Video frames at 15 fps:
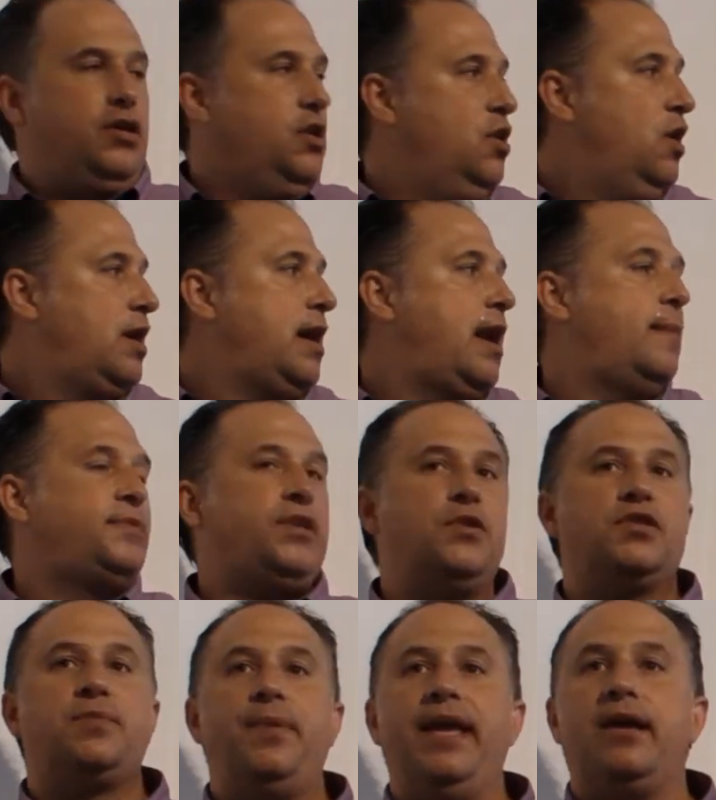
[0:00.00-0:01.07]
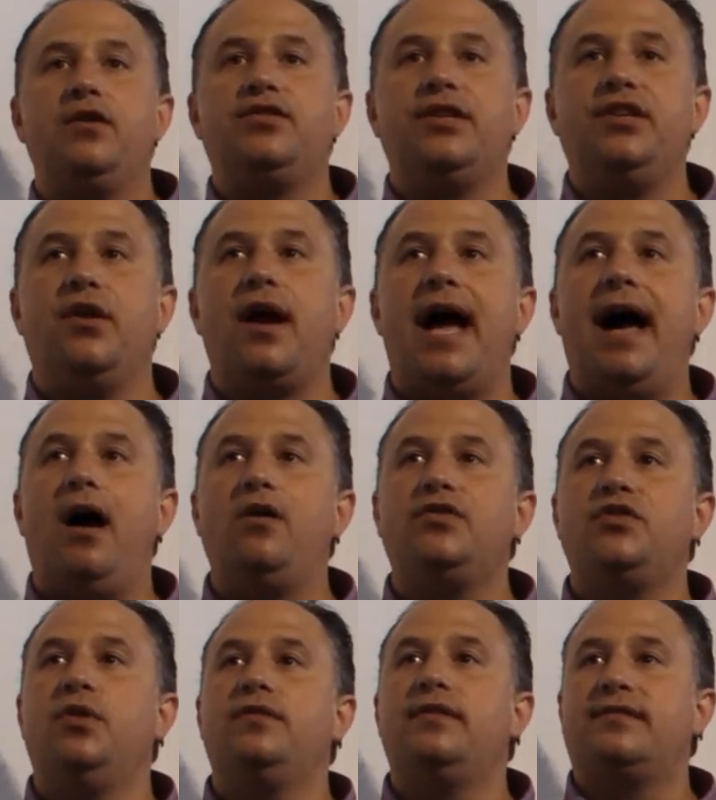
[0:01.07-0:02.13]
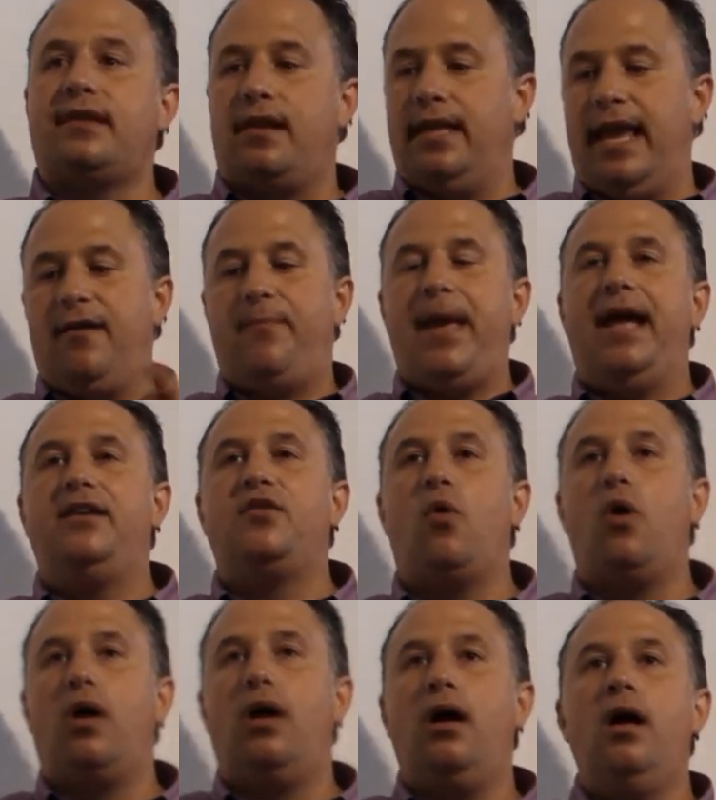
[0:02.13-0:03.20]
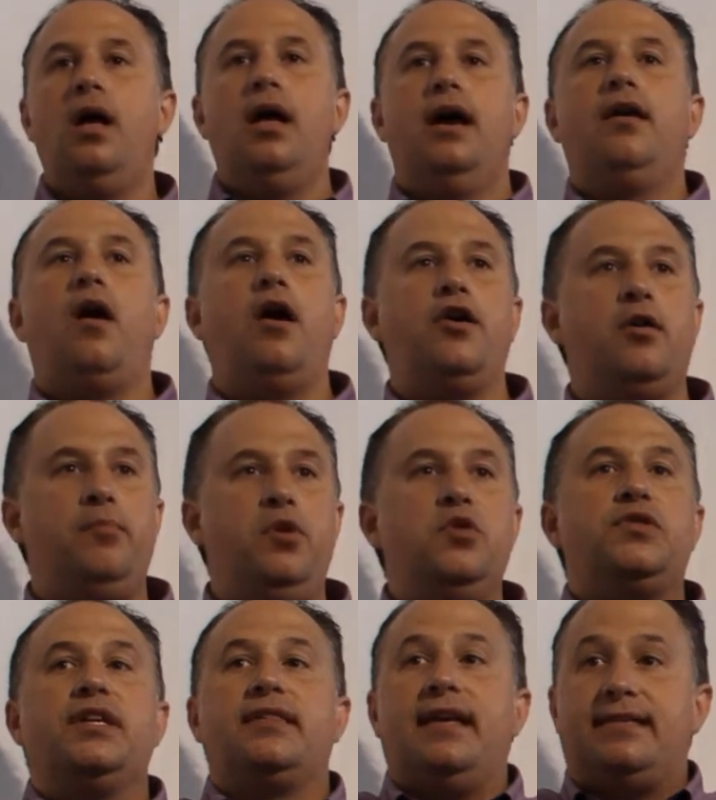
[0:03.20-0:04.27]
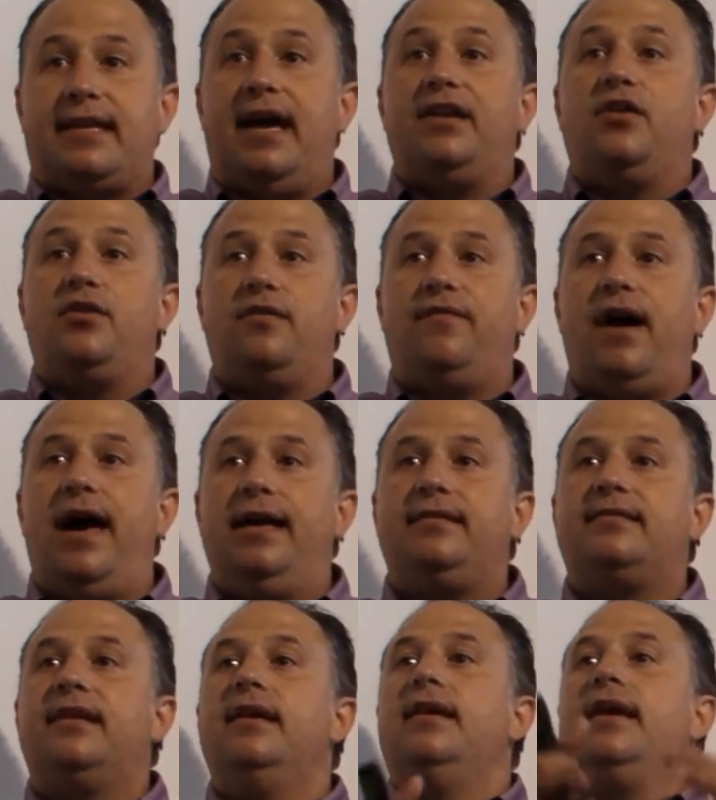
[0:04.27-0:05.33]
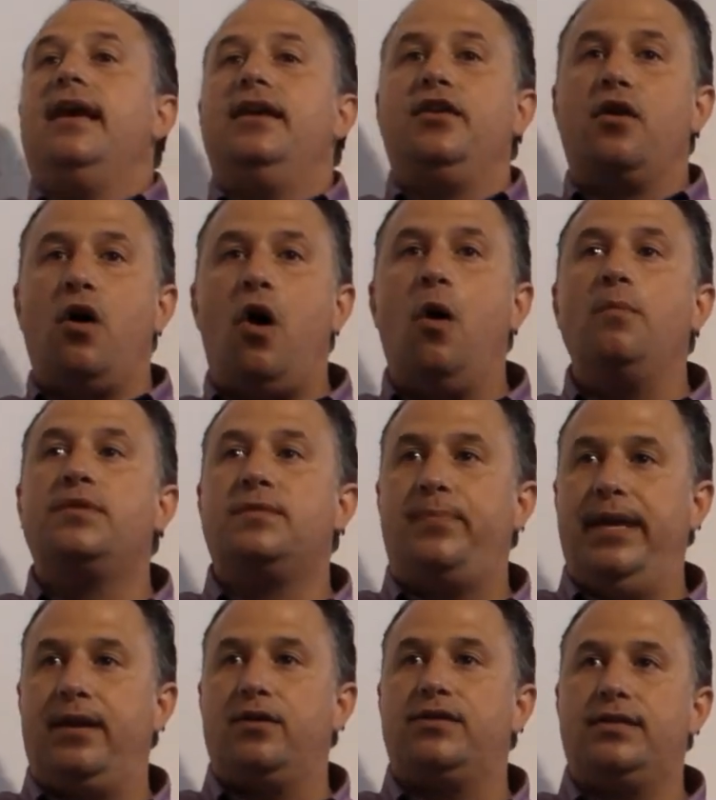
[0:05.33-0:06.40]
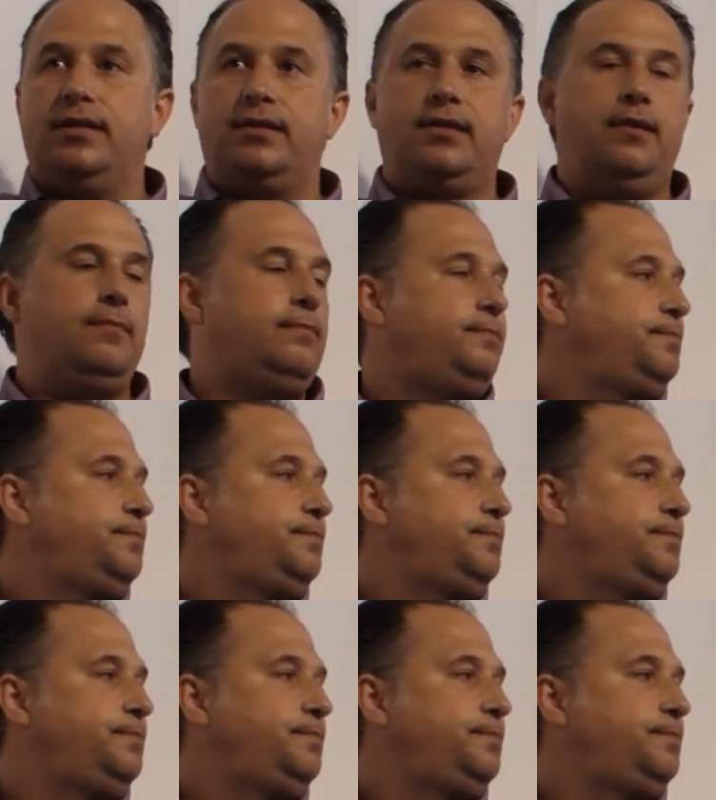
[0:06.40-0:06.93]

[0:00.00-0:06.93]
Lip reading: You hook it up to your speakers in your house. You can simply have Pandora and all your music that's on your device in your home speaker system.